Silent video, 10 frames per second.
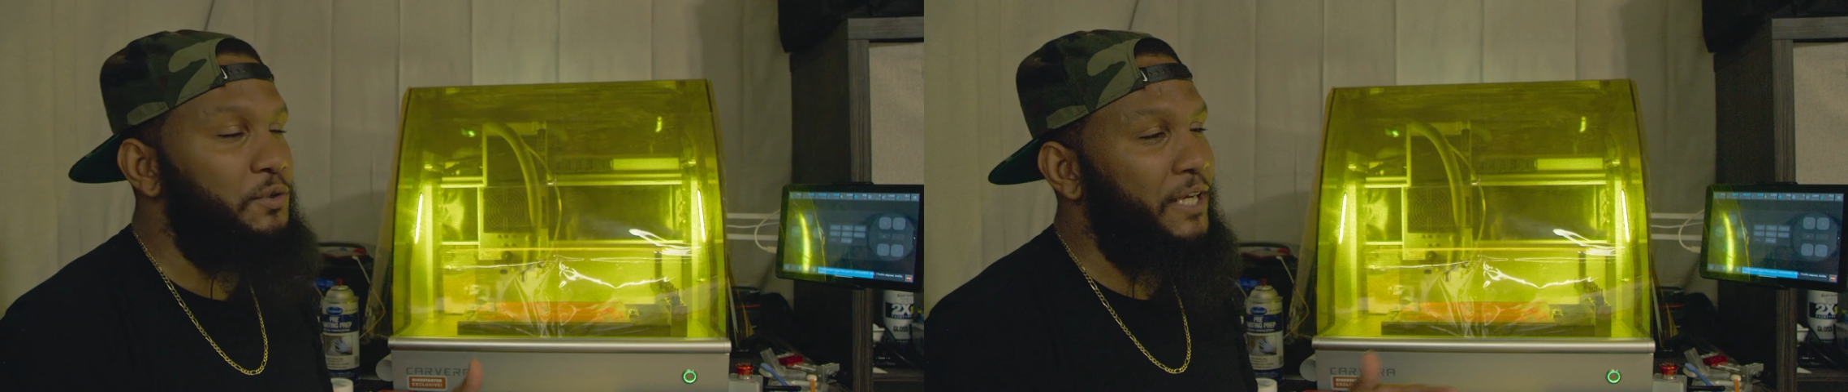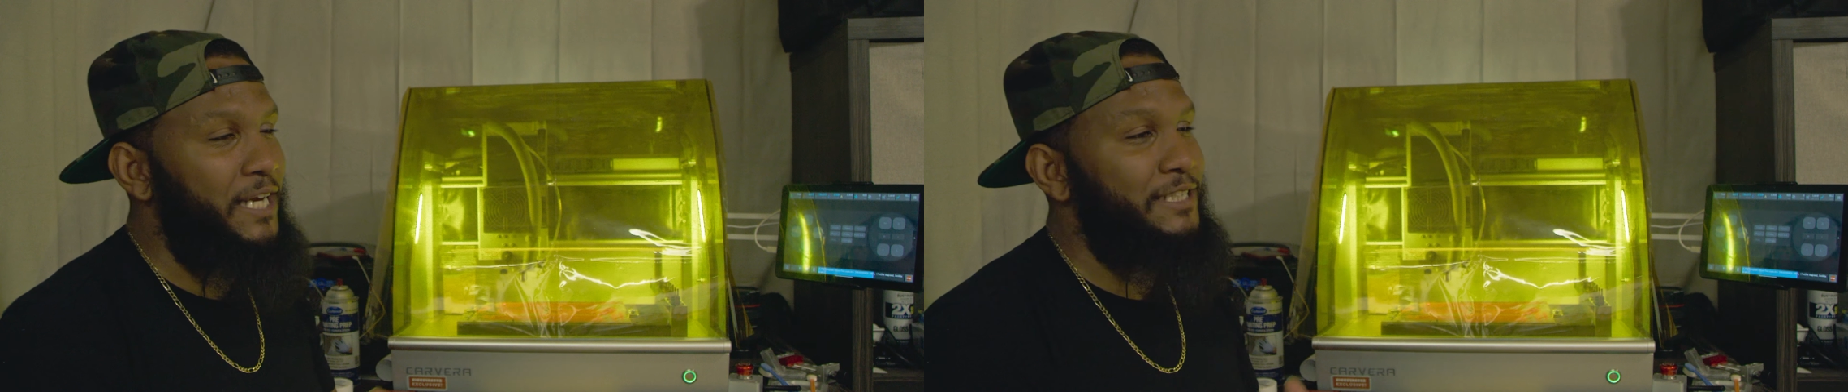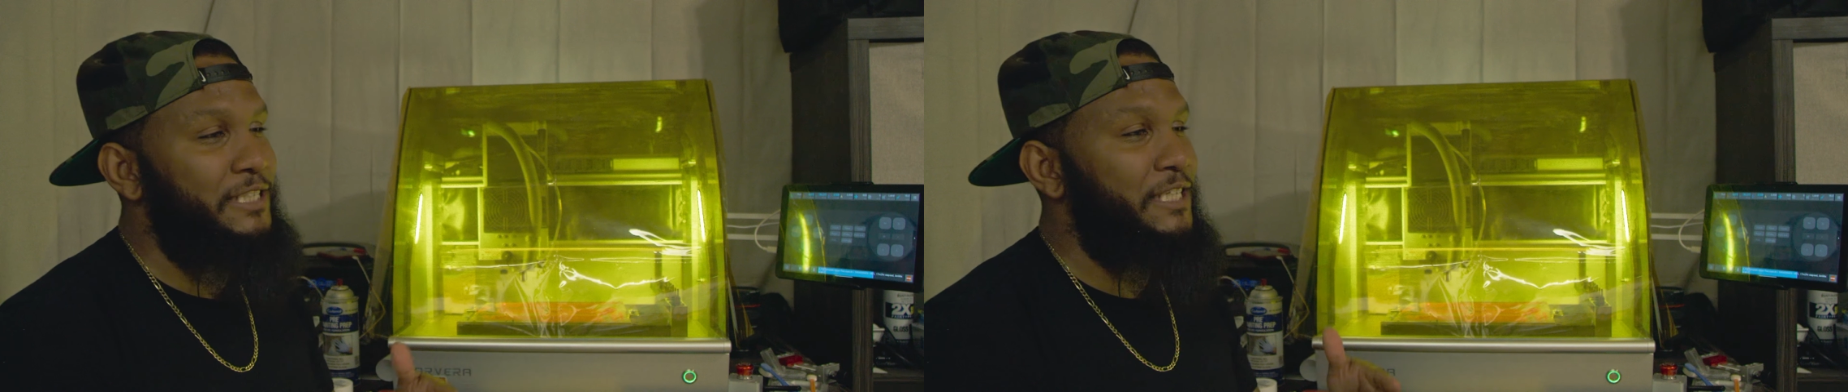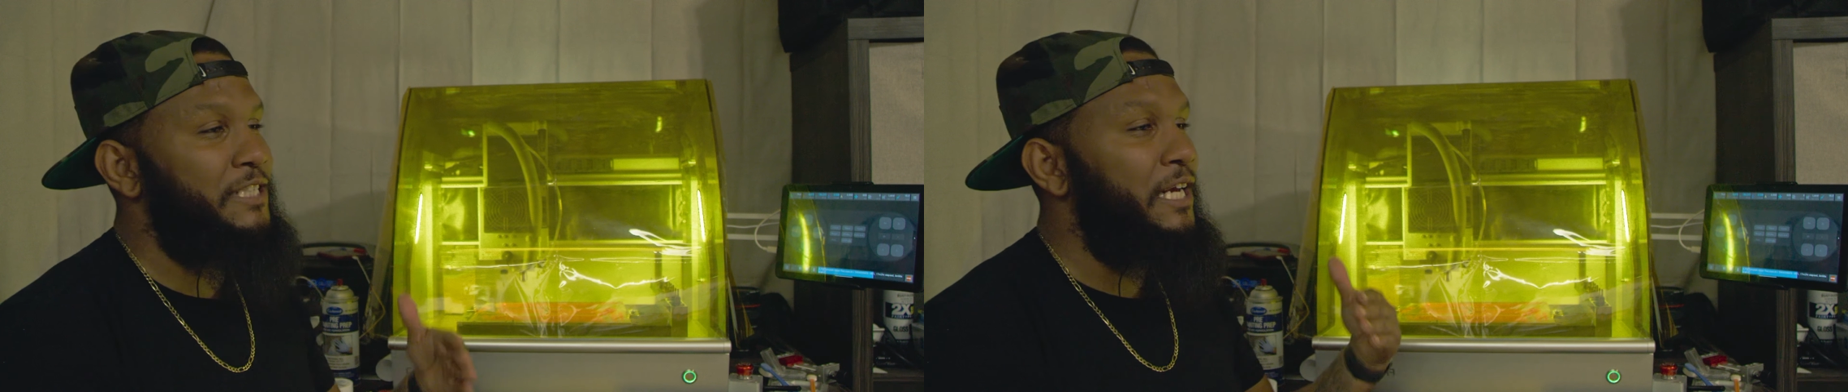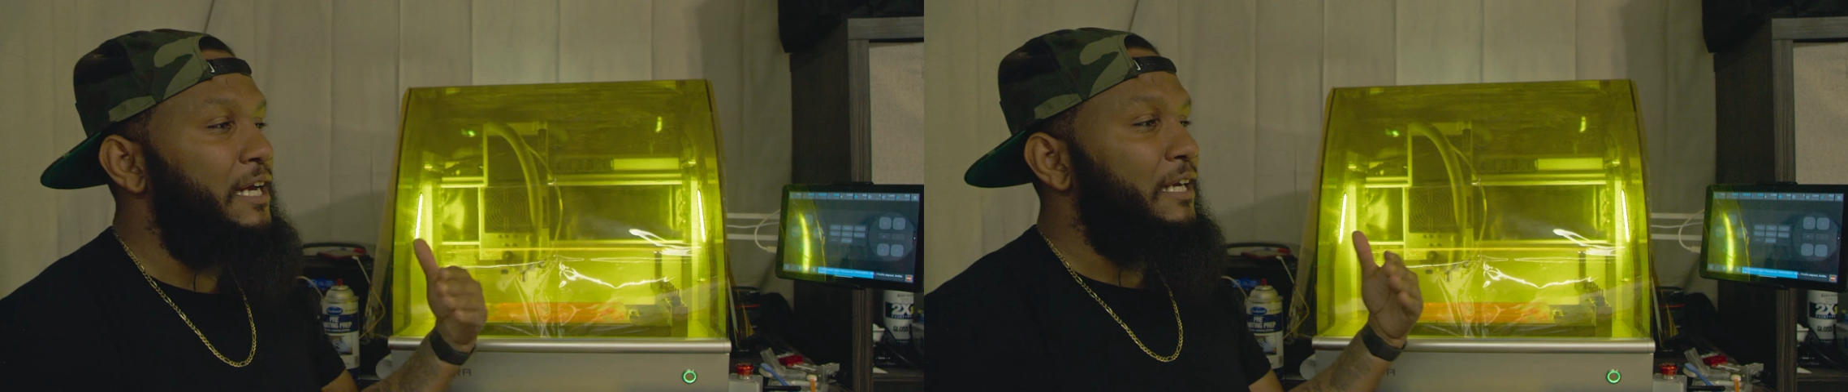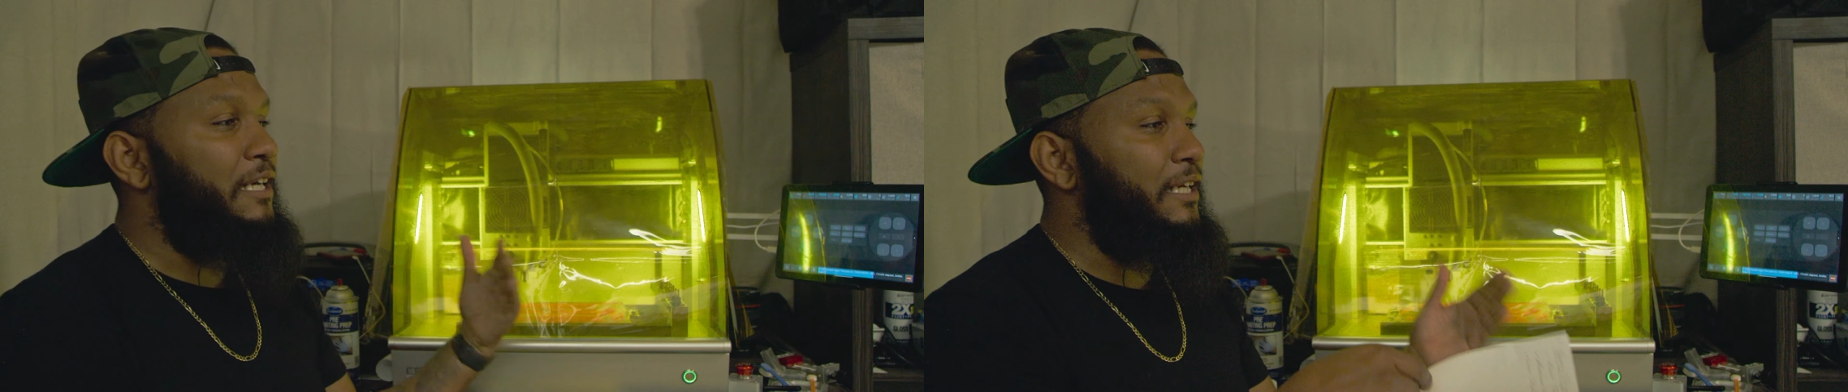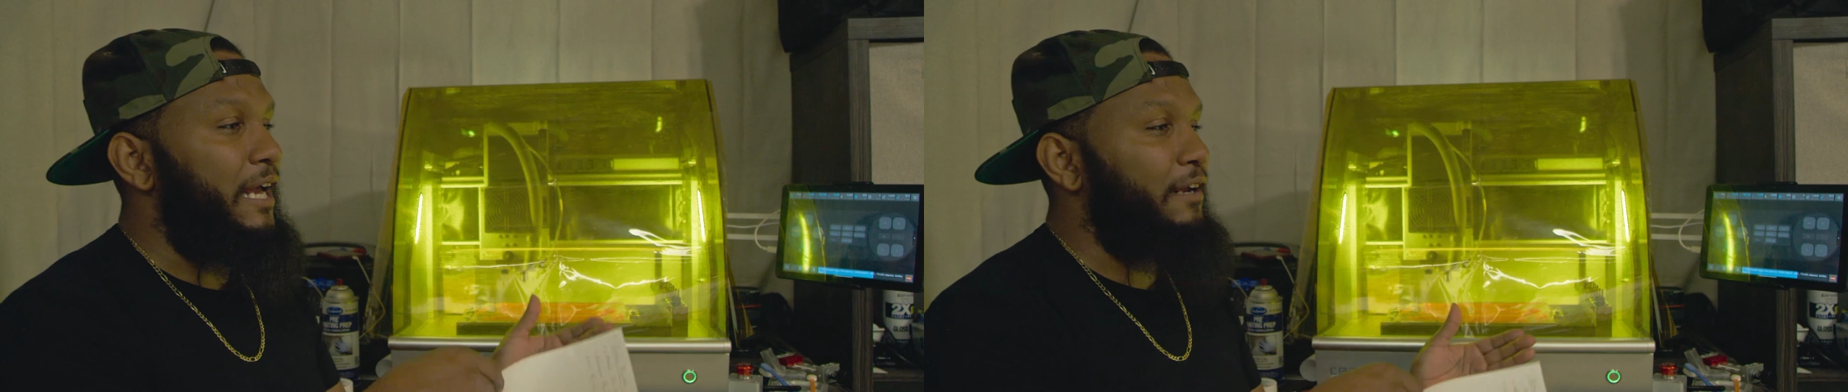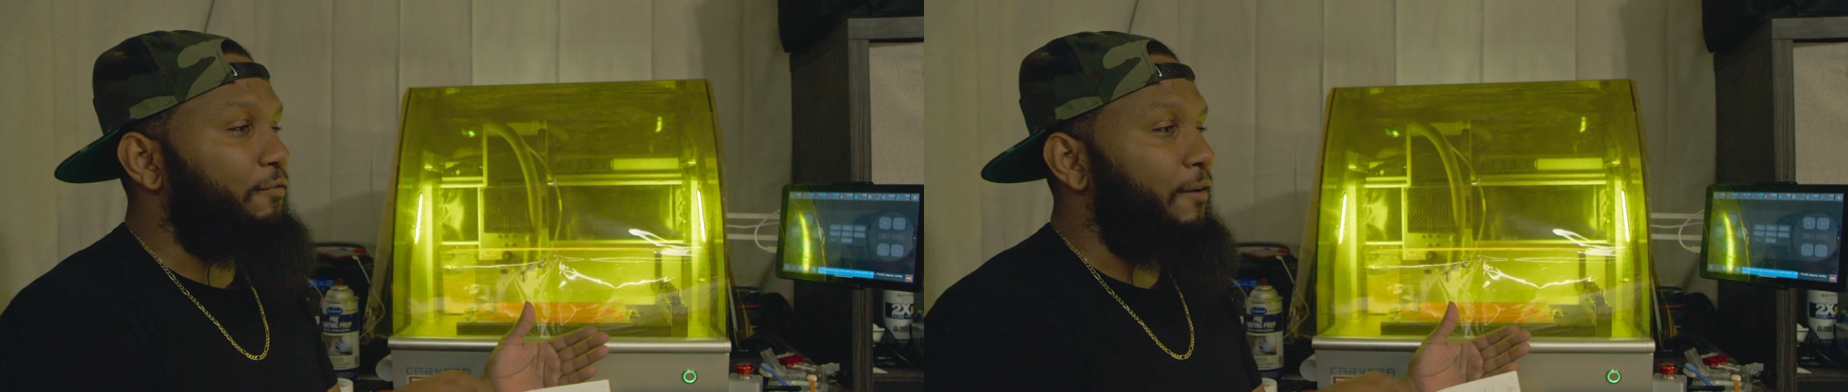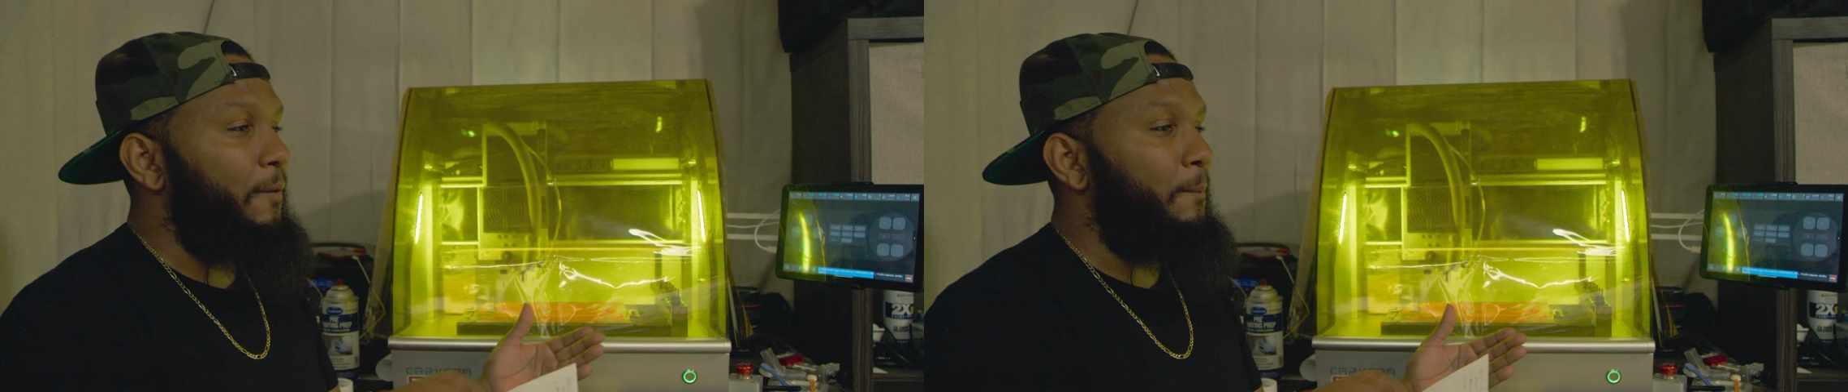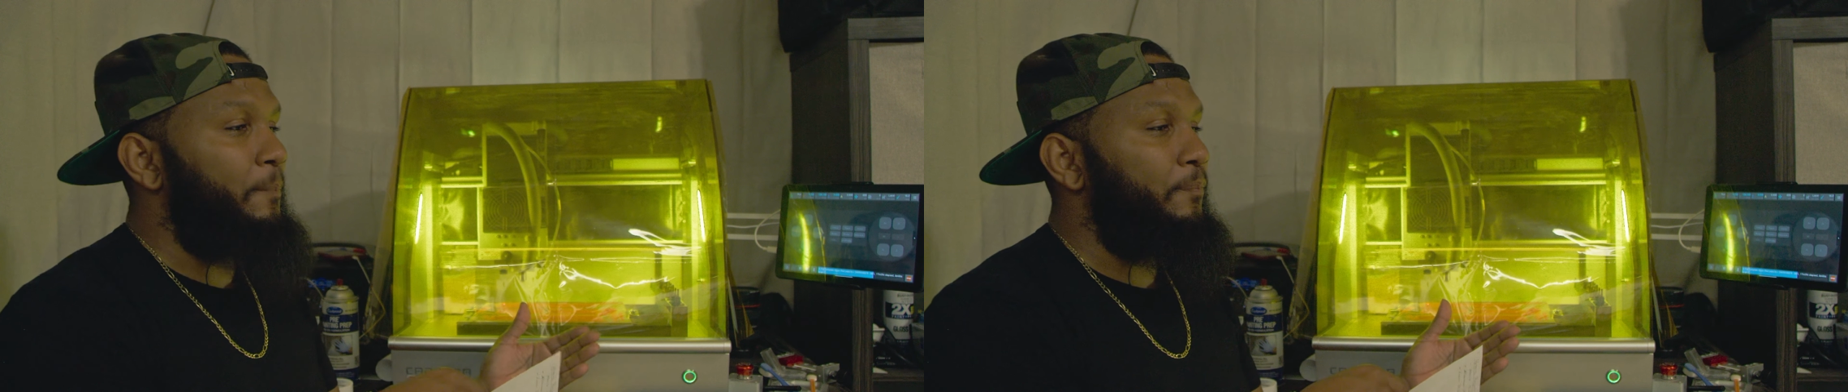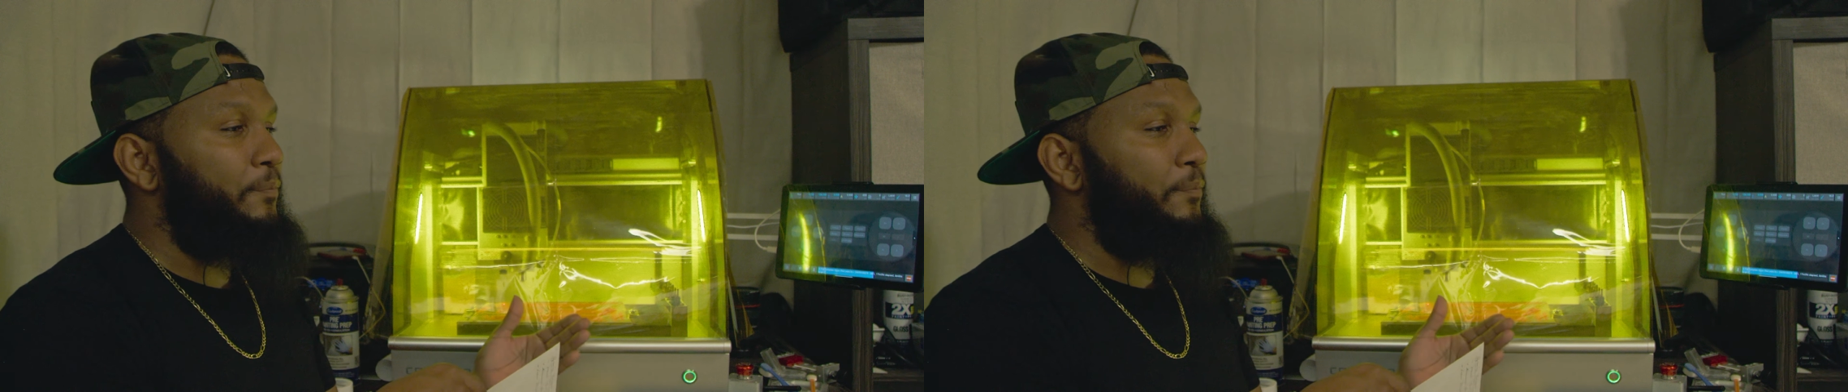You can't just connect from,